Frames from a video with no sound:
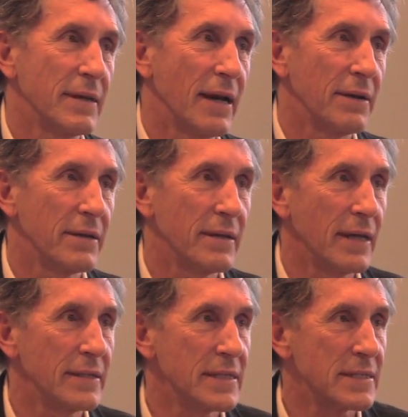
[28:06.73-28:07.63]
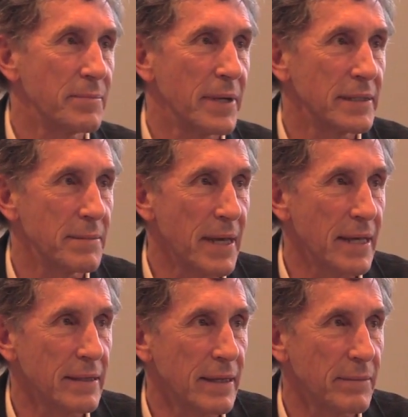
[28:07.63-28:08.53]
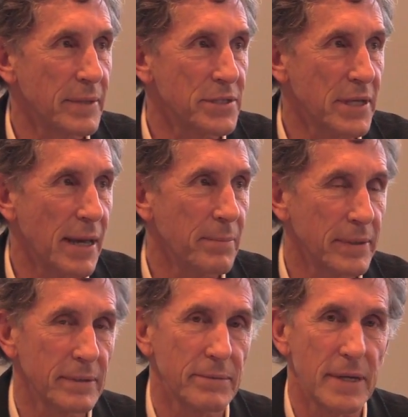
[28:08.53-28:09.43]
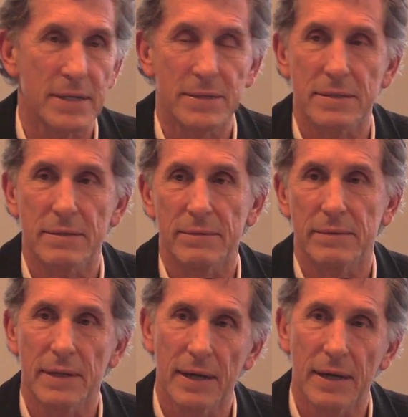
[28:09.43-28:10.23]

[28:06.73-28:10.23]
how to anticipate demand, how much capital raised, or